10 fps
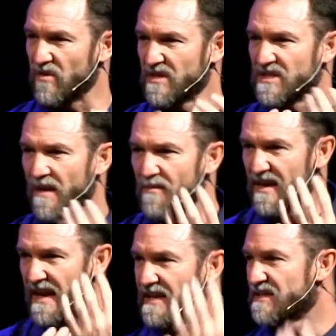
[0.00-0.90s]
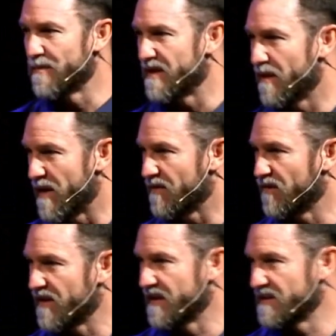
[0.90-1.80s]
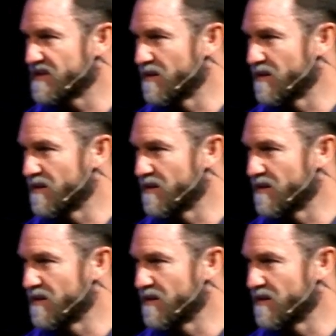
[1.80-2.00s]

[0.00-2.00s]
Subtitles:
there is something intimate about looking into